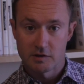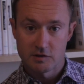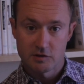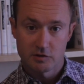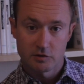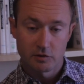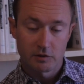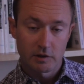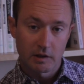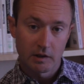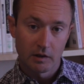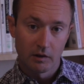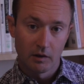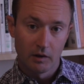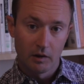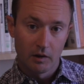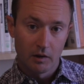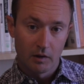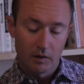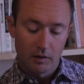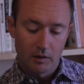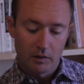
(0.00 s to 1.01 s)
history.
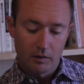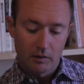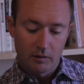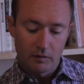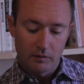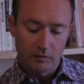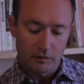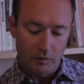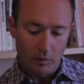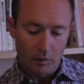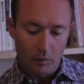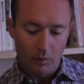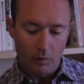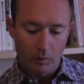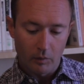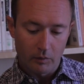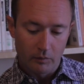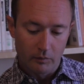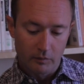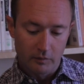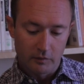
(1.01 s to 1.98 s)
So